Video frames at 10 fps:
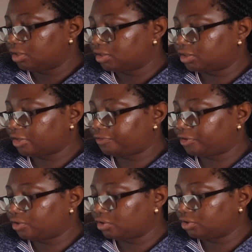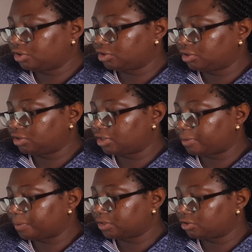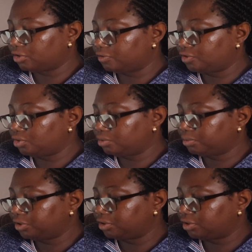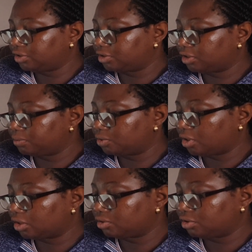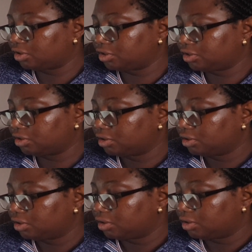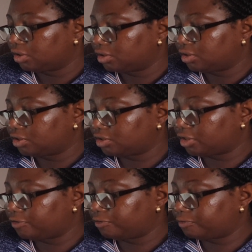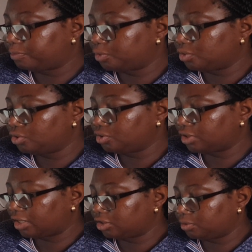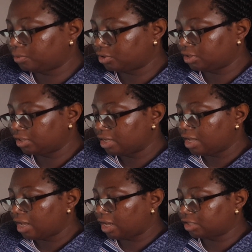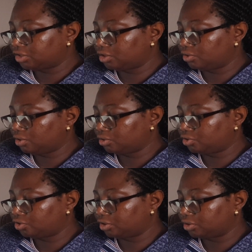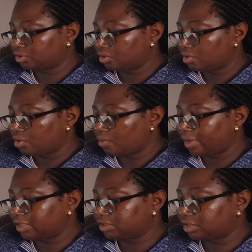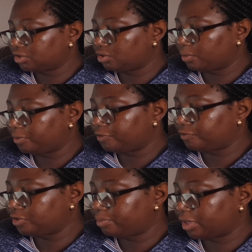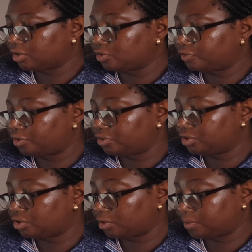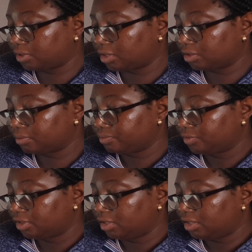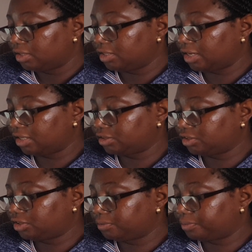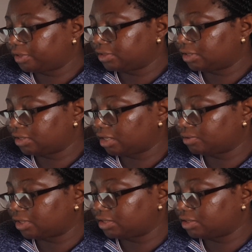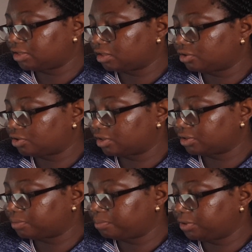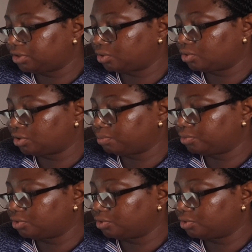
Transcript: Self-recognition is the capacity of the immune system to acknowledge self-produced antibody as a non-threat while setting up a feedback to foreign substance. The antigen present outside the cell transmits to the